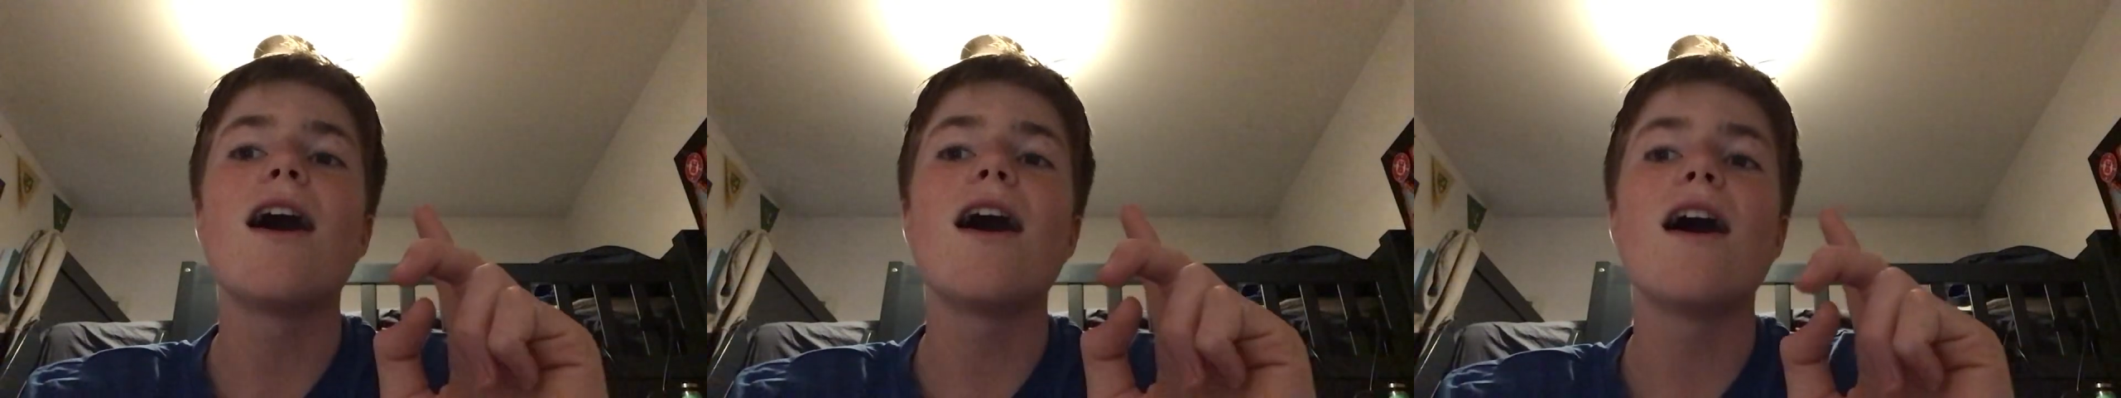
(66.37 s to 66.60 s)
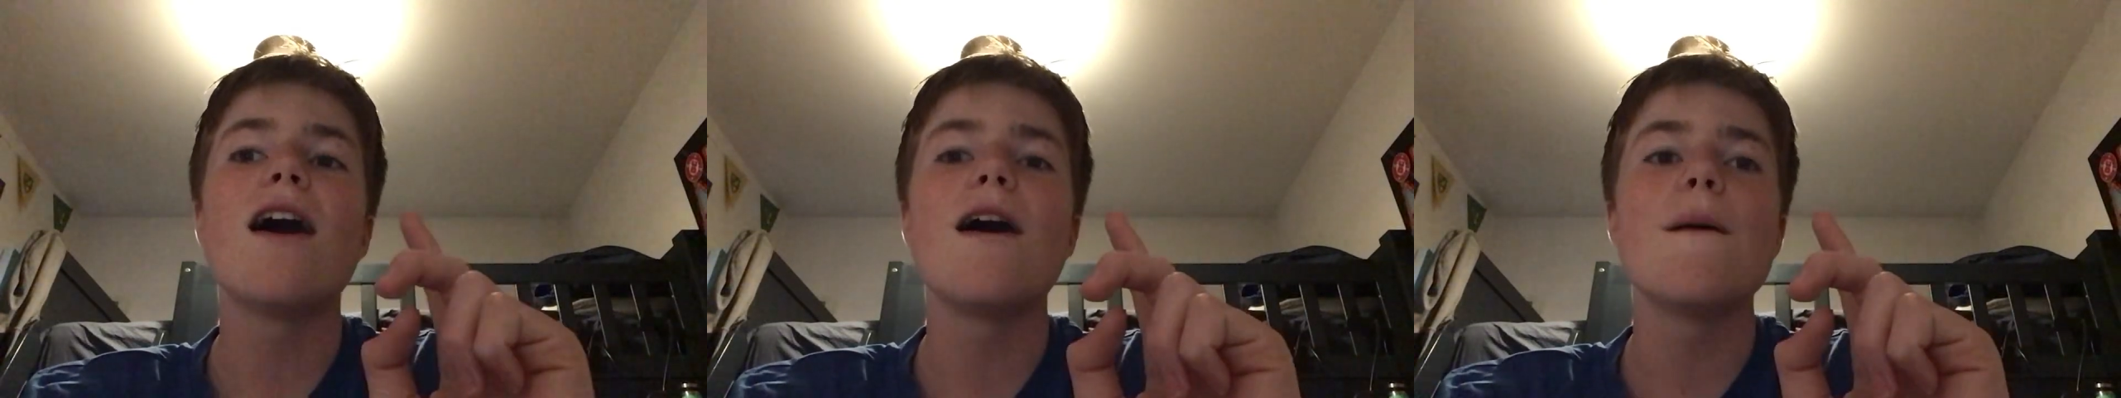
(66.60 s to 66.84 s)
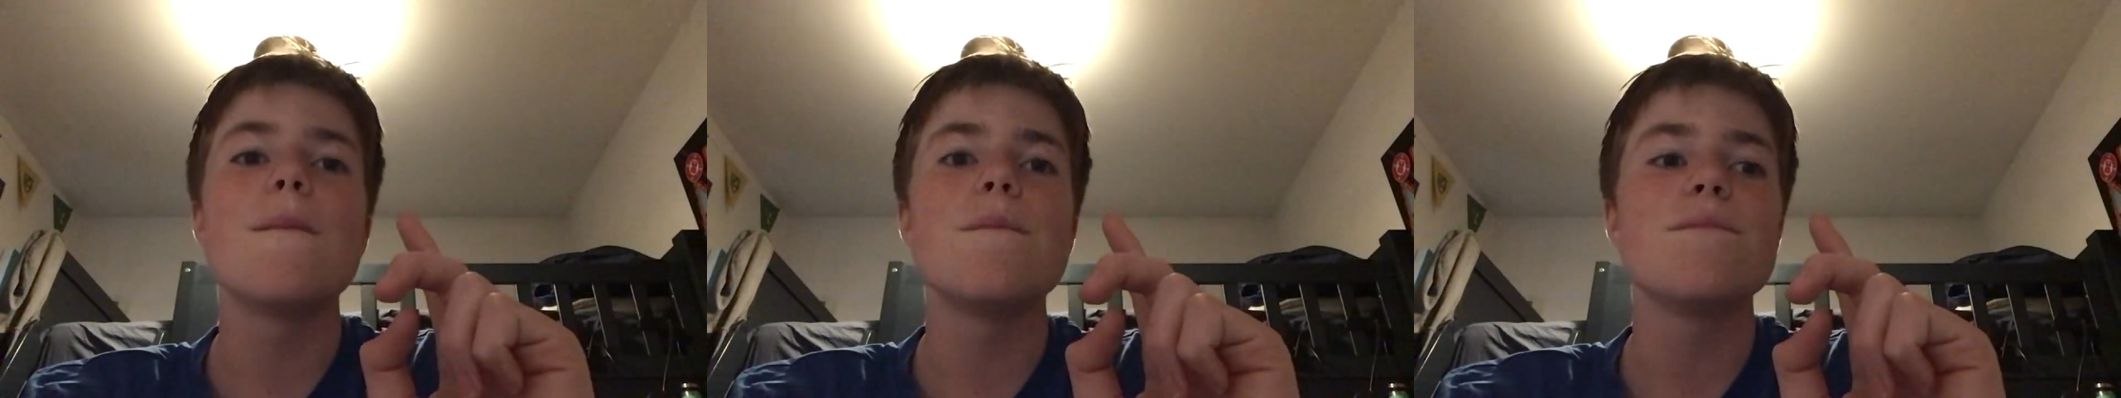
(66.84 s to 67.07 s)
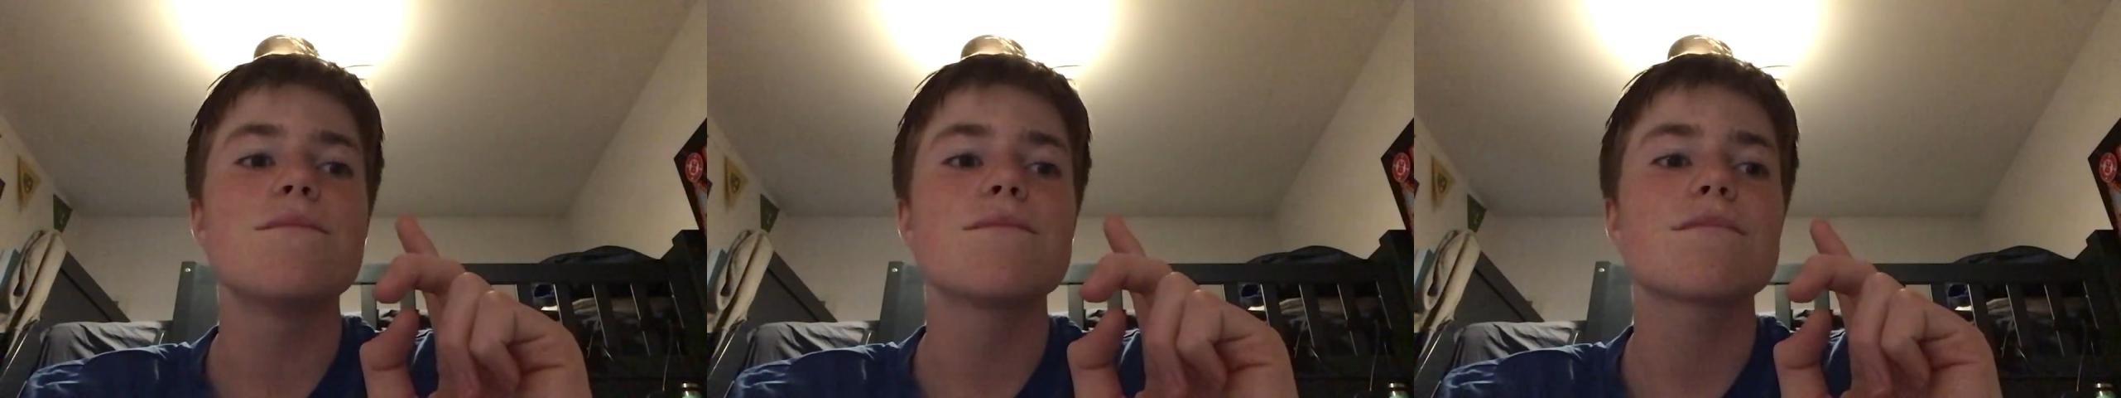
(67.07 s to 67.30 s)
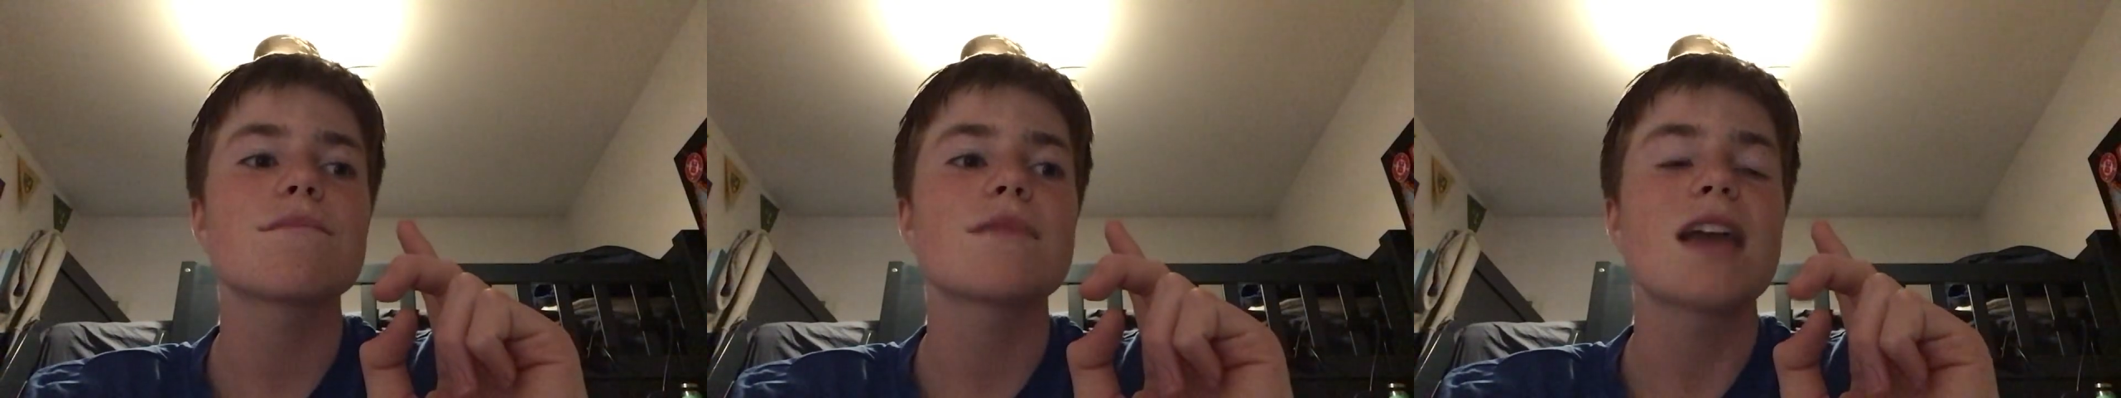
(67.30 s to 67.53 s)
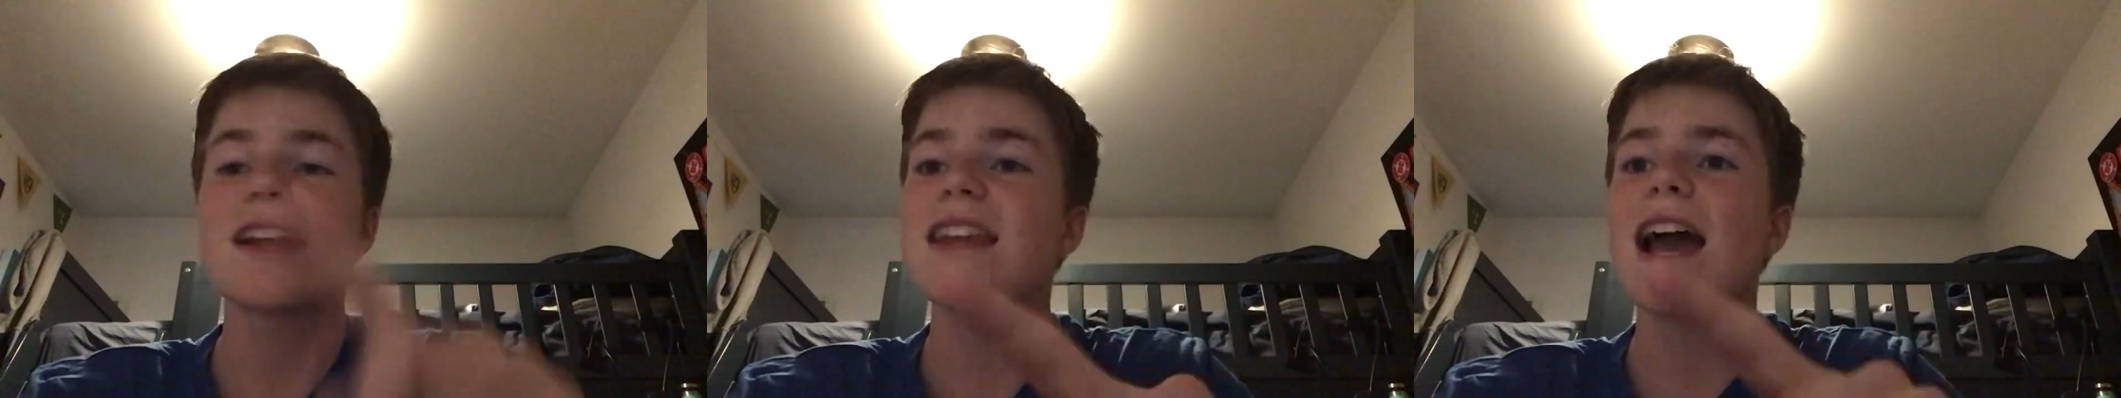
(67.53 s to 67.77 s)
And
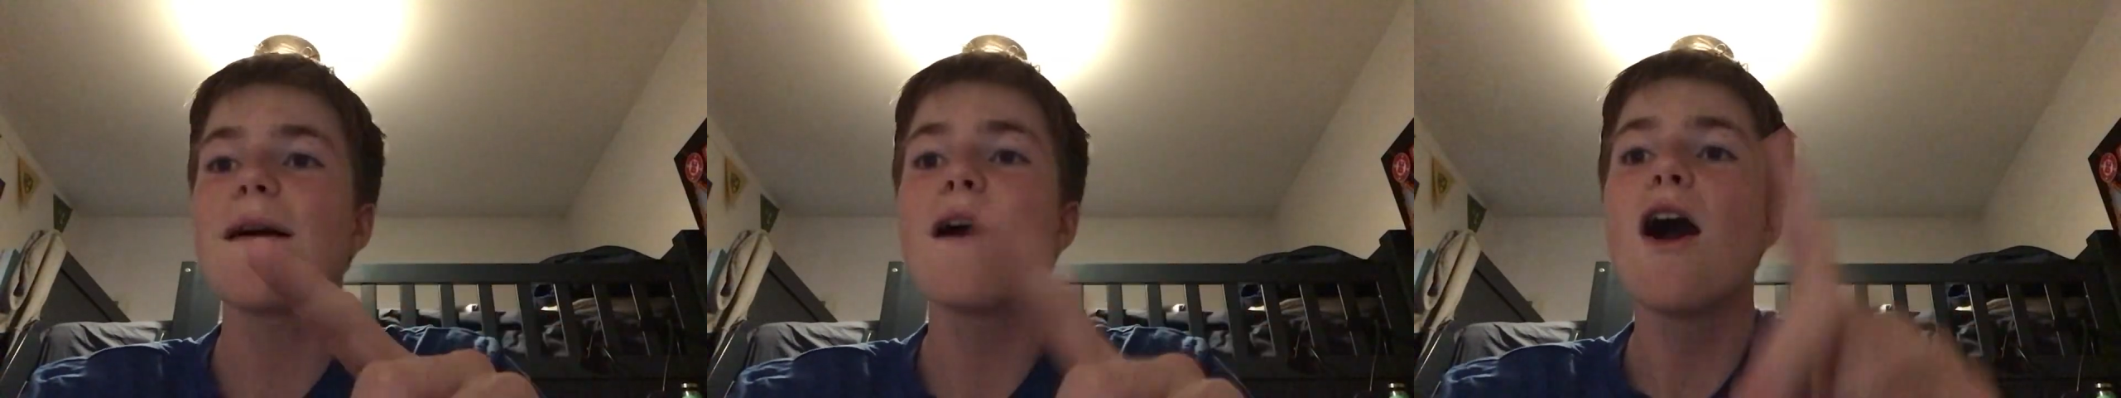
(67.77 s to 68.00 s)
yeah,